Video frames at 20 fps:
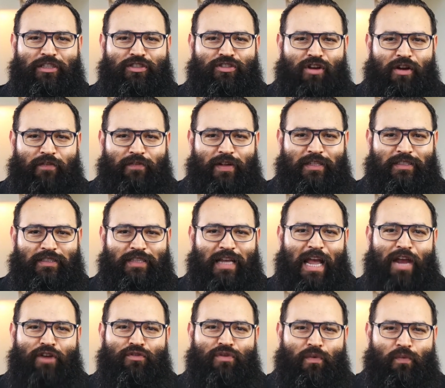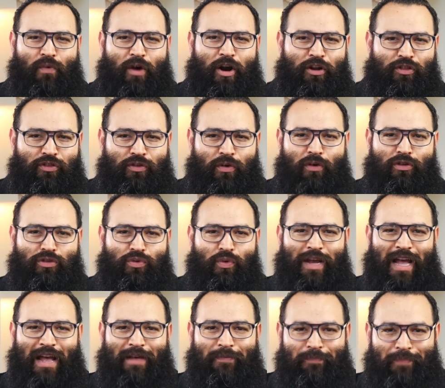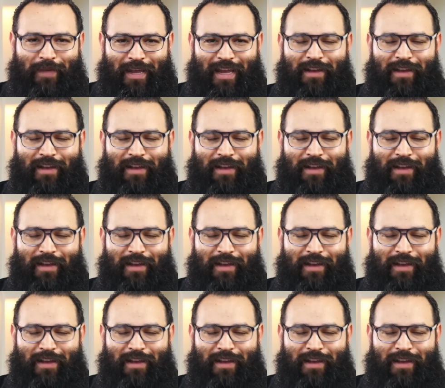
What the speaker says: his servants and reward those who have